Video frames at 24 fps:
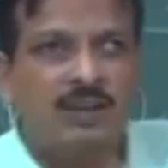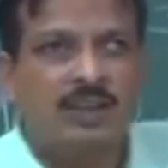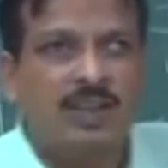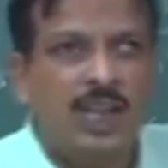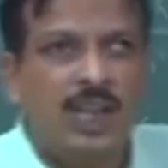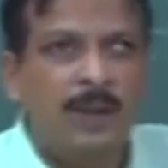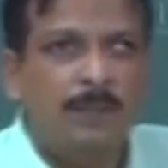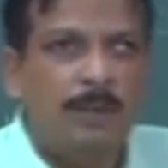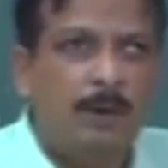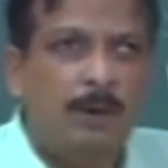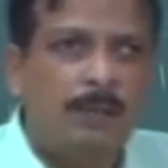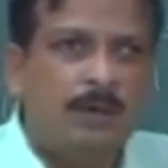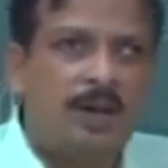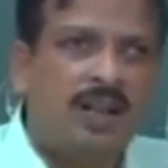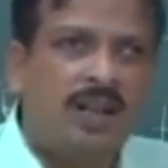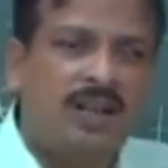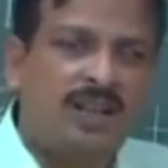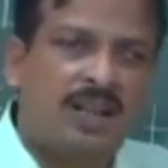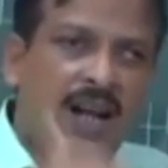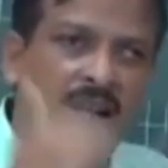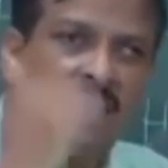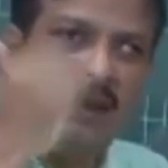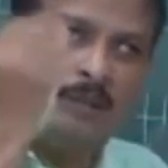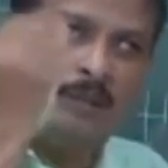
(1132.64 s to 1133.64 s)
tip of the
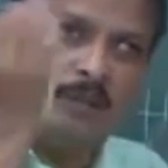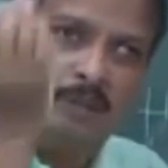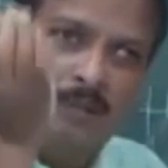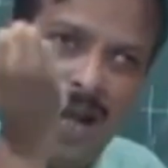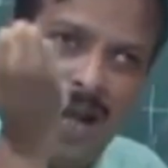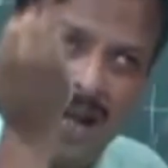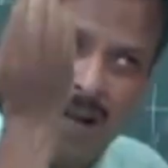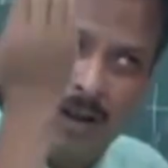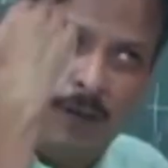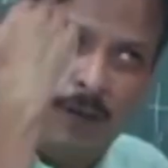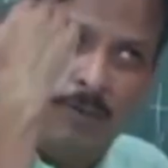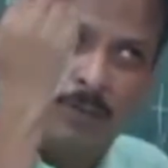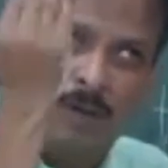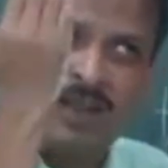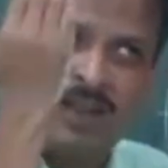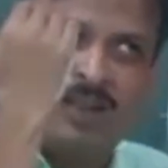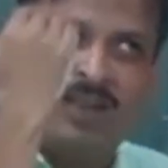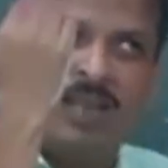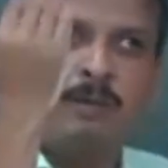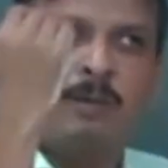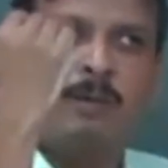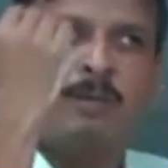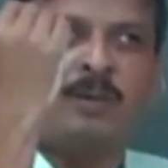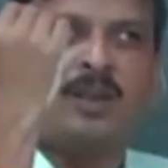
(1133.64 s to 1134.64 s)
tongue, back of the
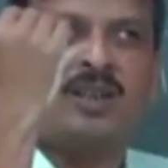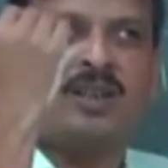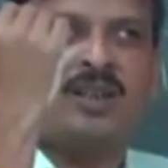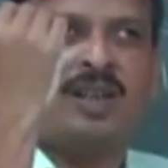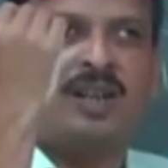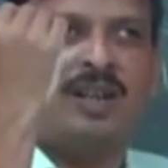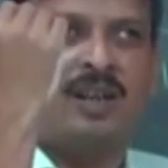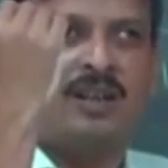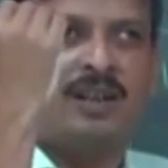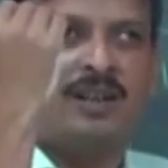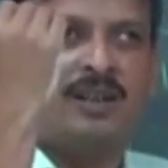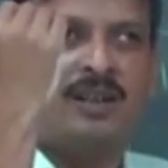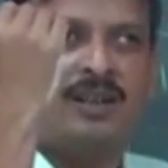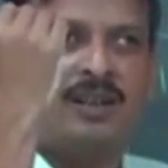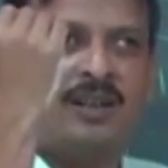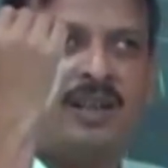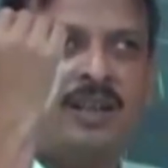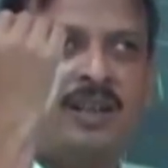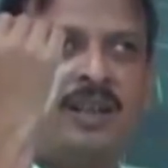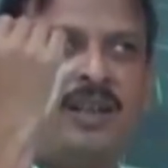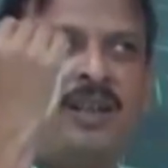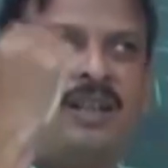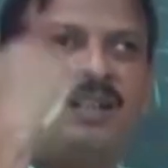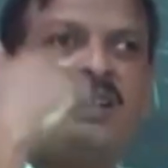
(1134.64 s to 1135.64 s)
tip of the tongue
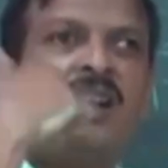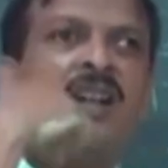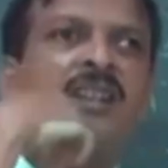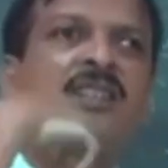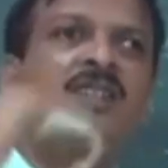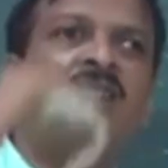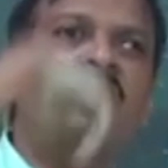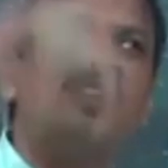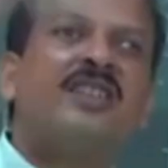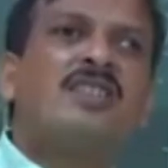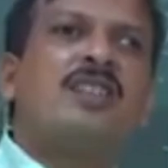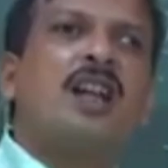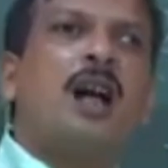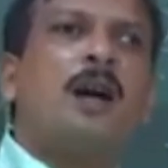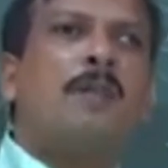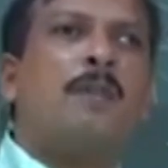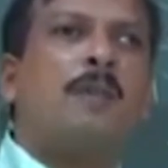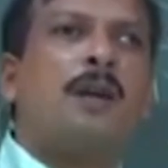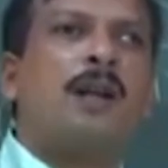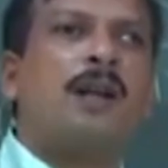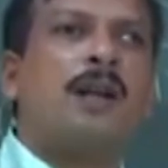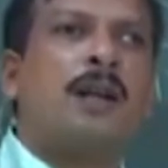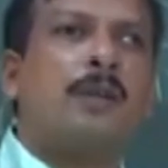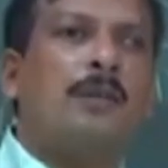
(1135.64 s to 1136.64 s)
touches the
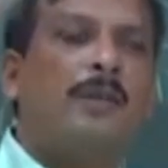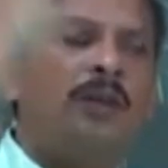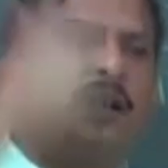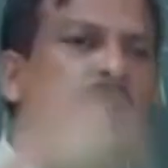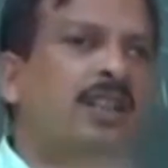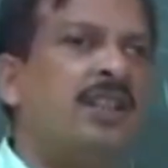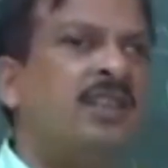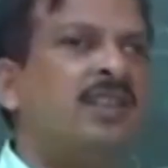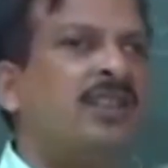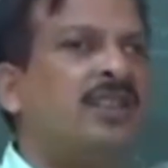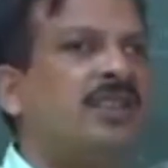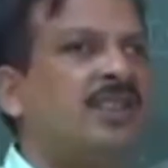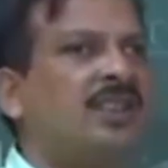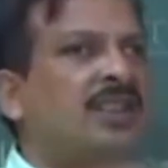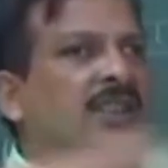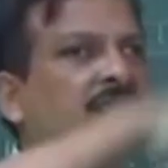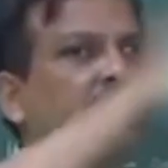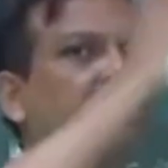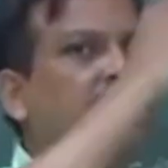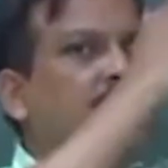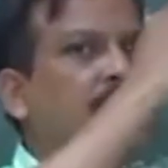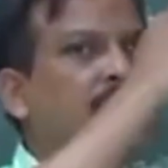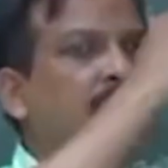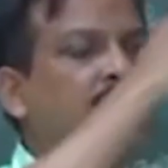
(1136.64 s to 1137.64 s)
upper cavity,
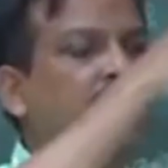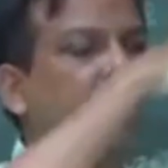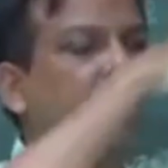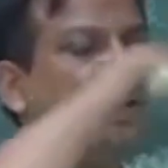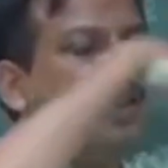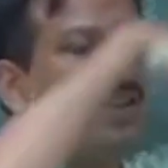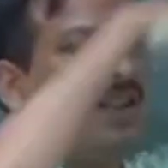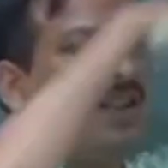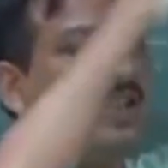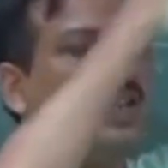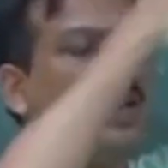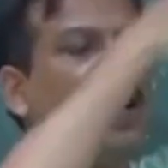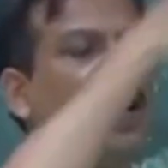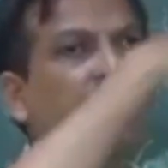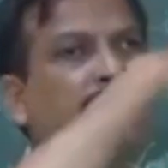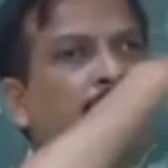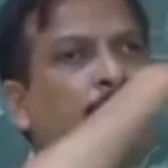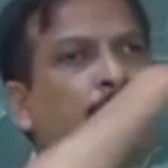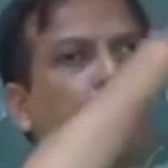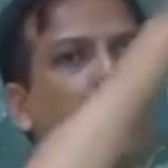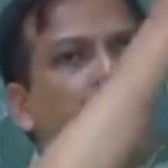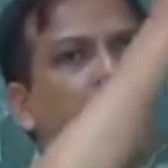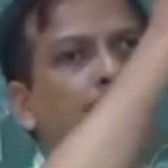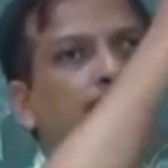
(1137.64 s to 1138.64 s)
sing like
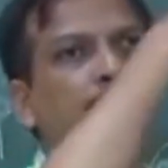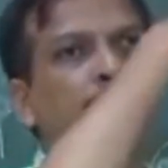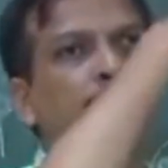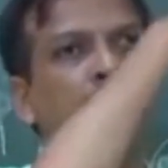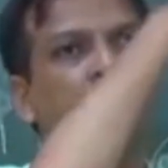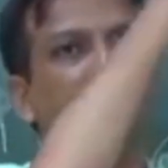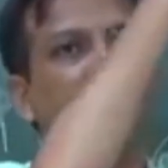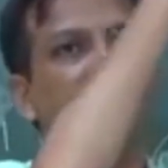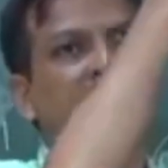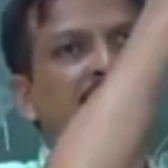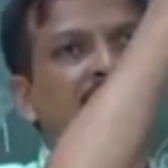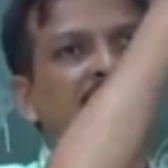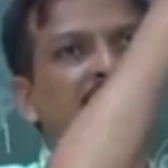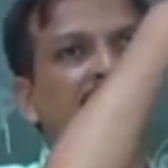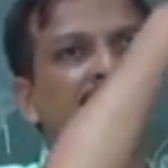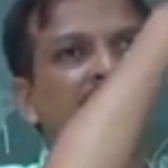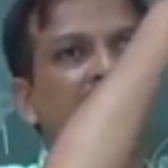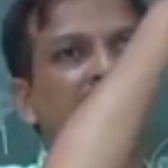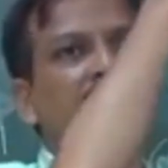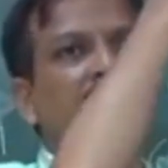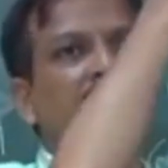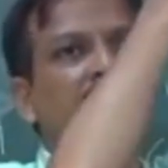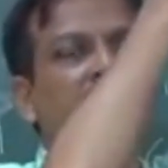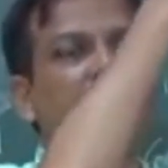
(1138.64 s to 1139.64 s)
a flap,
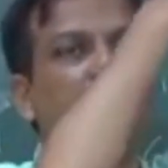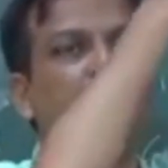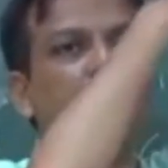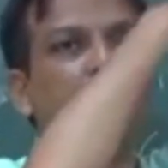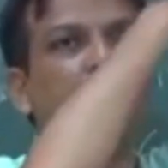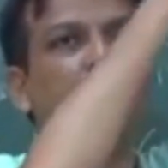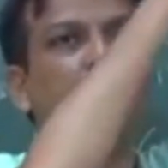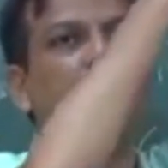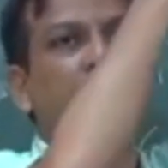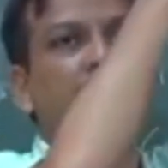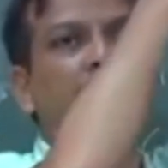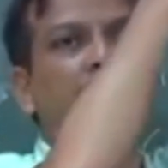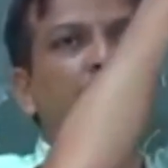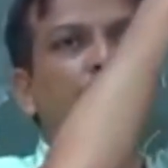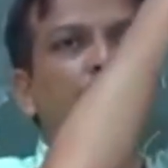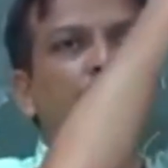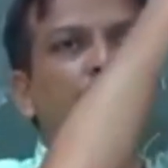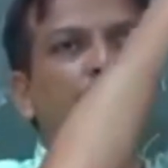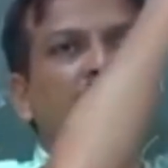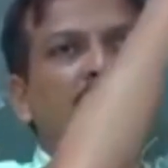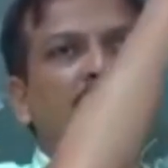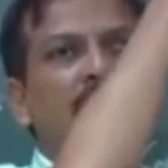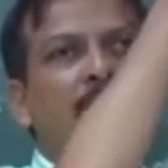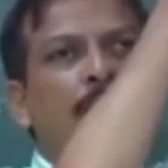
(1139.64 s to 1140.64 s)
then it is called flap
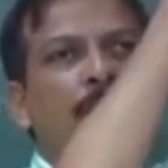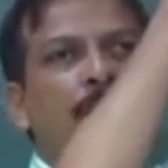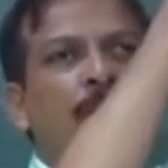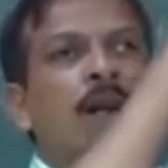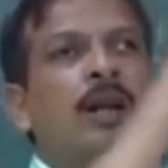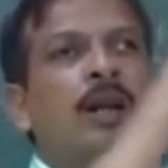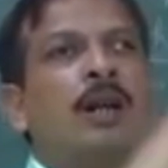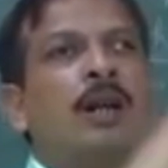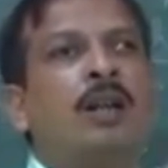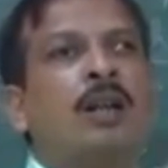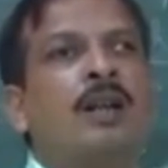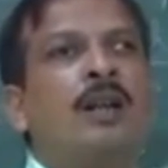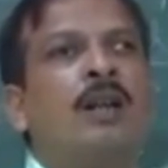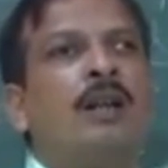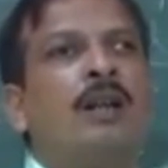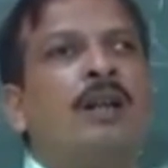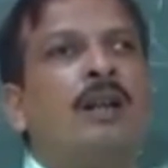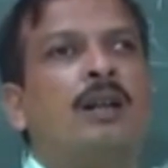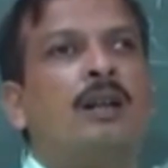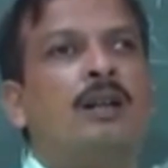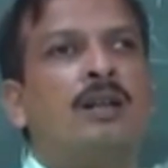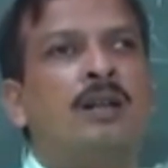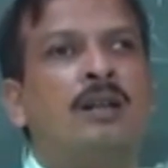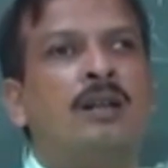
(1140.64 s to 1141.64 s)
or tap, ra,
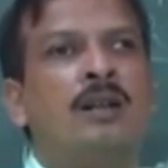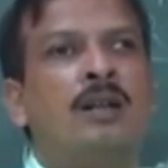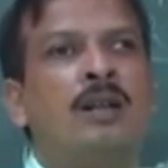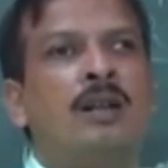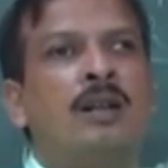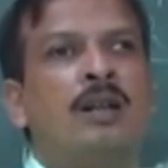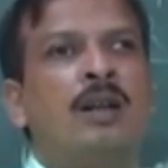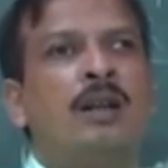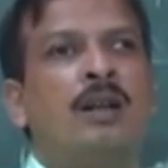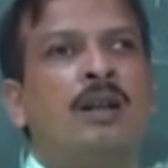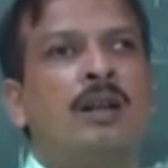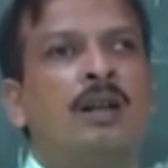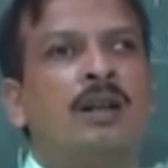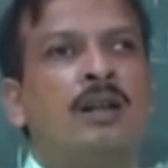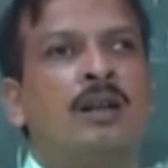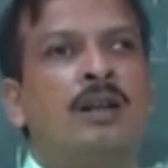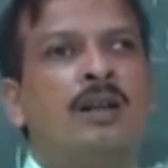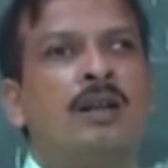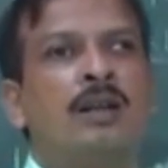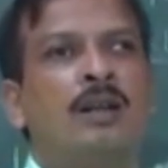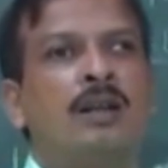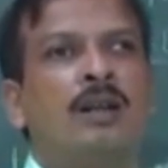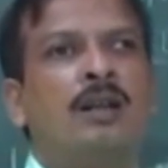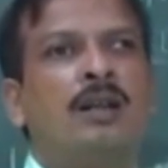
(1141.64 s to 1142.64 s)
ra,
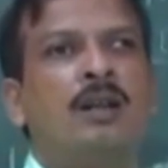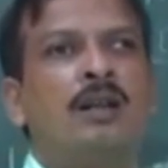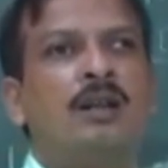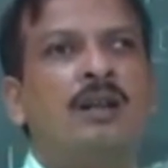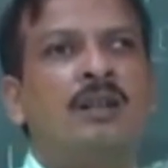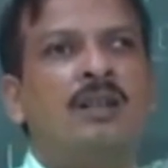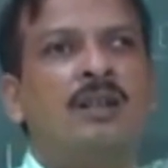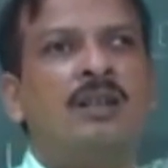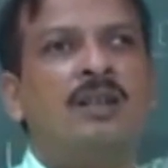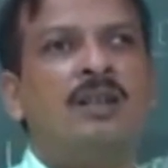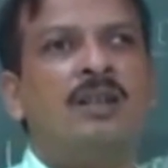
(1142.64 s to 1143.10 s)
ra.